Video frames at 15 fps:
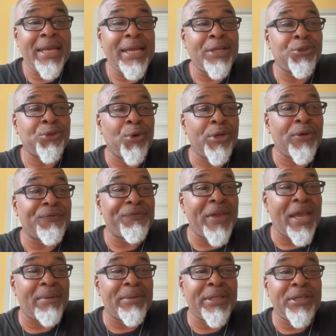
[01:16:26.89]
Enjoy your
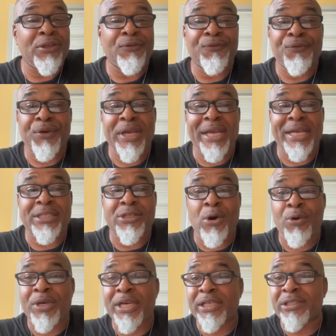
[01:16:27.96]
family and your friends.
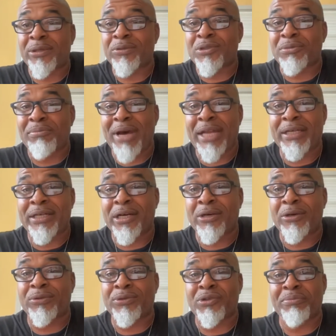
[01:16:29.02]
Go kiss on somebody,
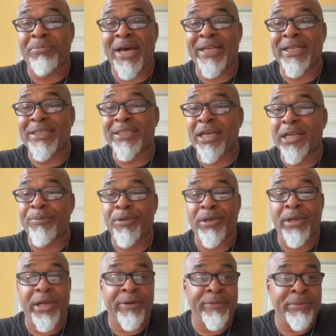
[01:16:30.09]
hug on somebody, and tell them you
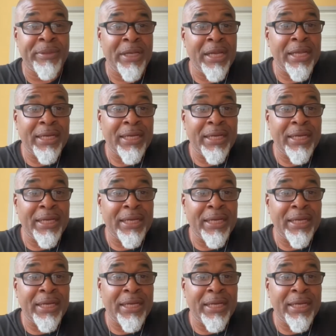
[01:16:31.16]
love them.